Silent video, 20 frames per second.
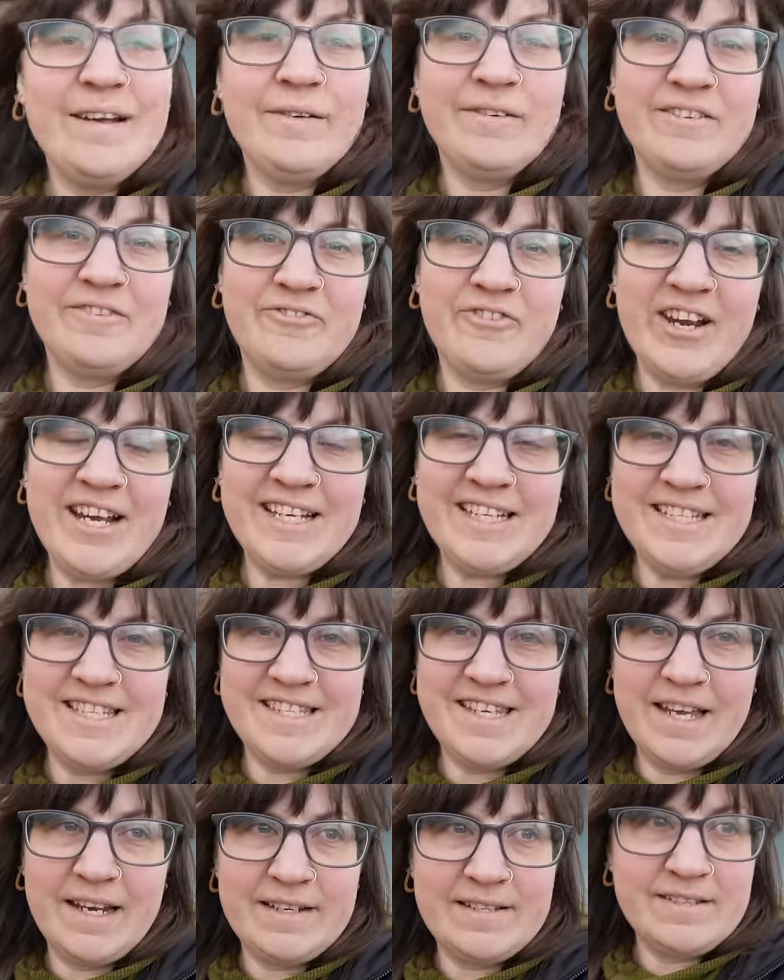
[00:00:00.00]
when
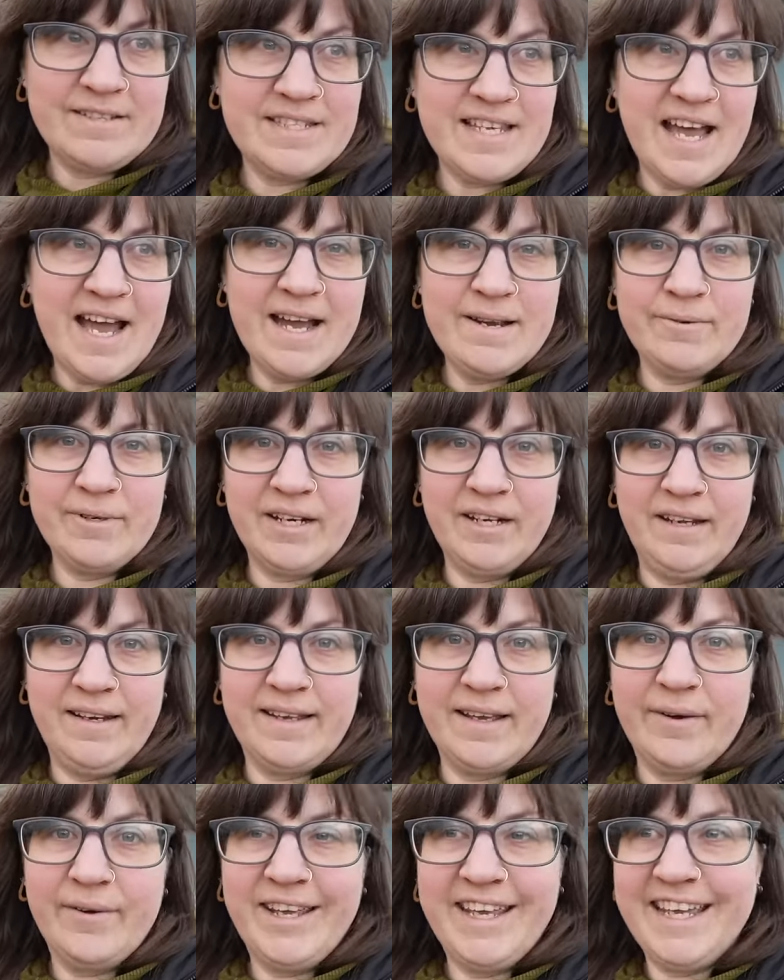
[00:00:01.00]
Frankie's down outside, we're gonna
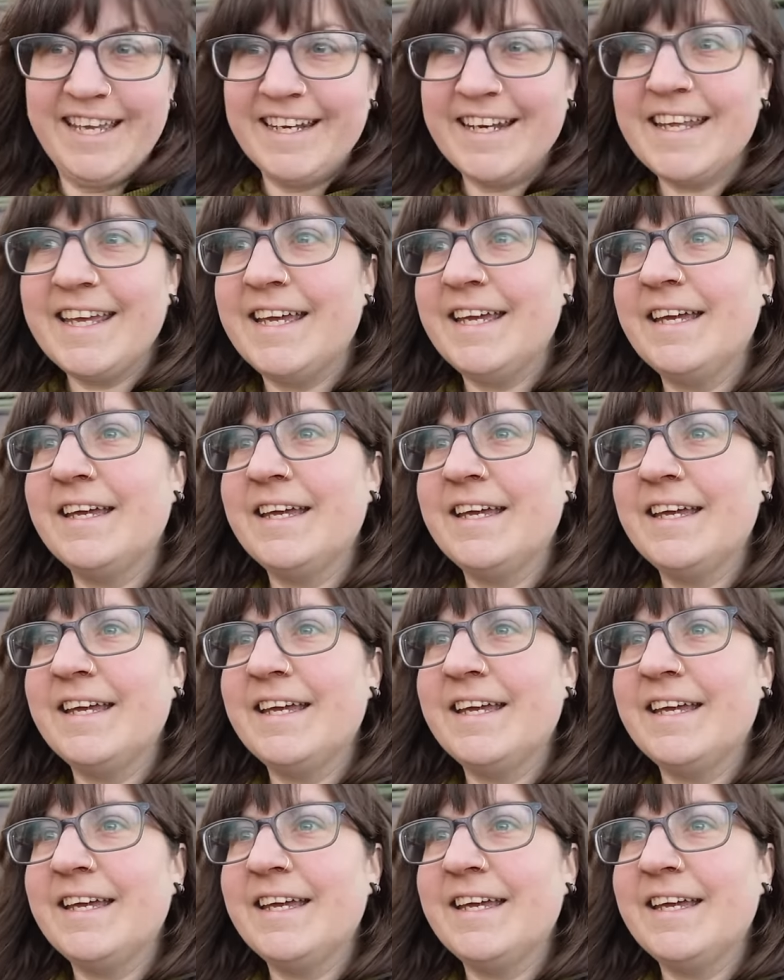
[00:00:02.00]
go in,